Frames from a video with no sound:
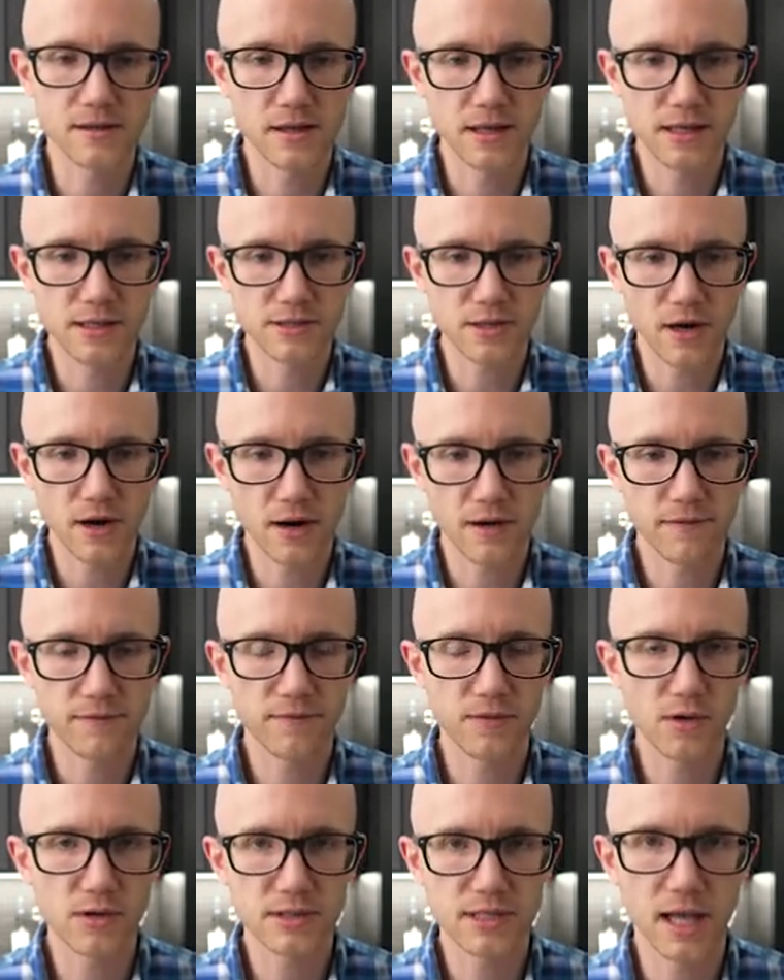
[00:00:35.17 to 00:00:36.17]
These are
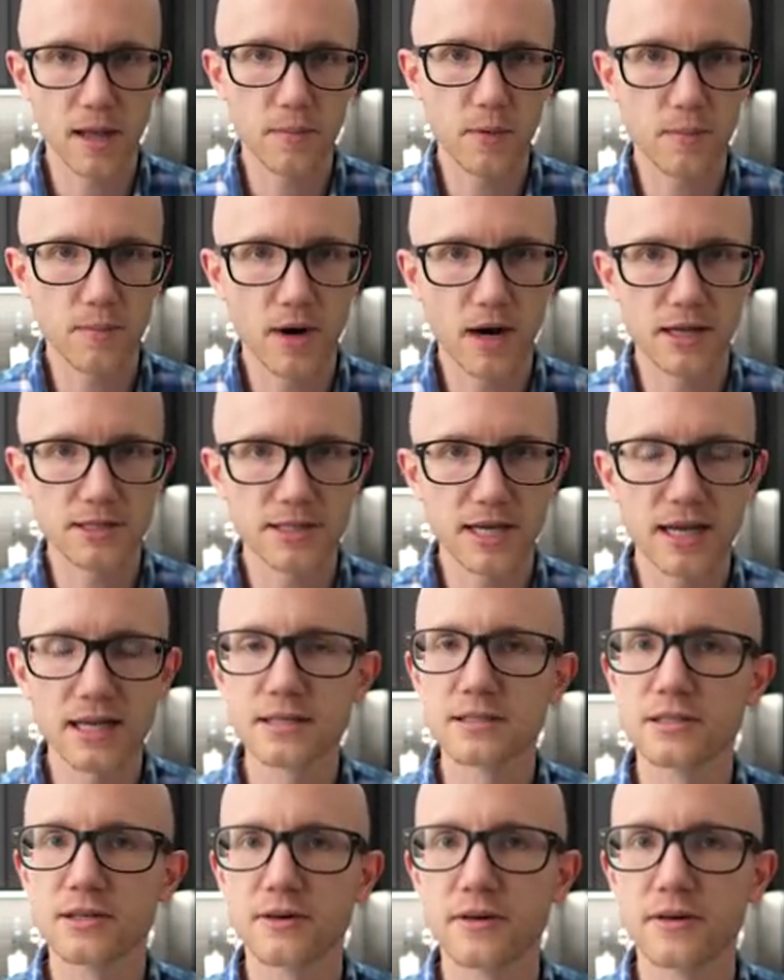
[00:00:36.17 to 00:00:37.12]
full sample projects